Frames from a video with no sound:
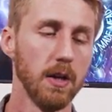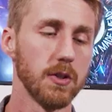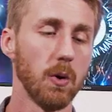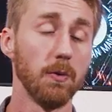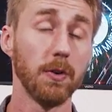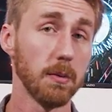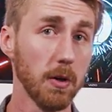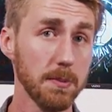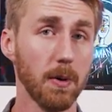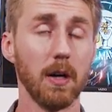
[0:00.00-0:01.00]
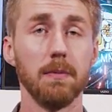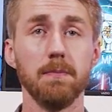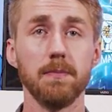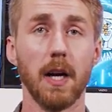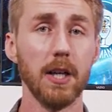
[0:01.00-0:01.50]
So for the most part,
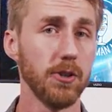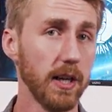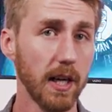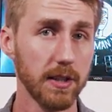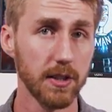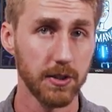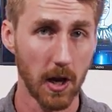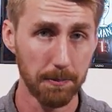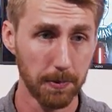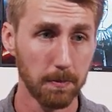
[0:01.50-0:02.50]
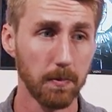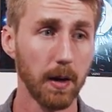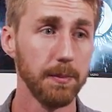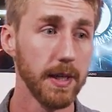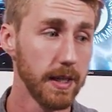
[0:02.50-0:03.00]
I try not to dump
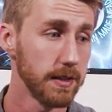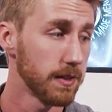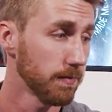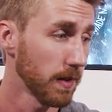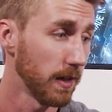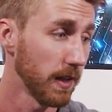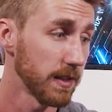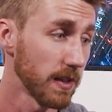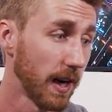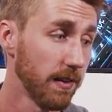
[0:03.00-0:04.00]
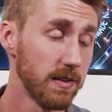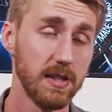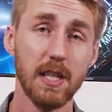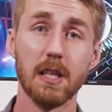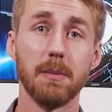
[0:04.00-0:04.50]
my meads unless I
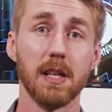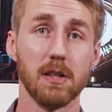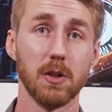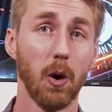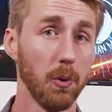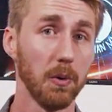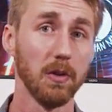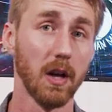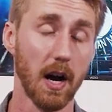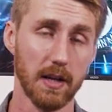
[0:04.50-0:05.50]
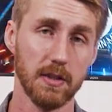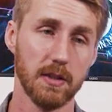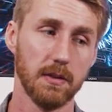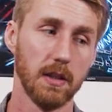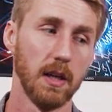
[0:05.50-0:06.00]
see them as a total loss.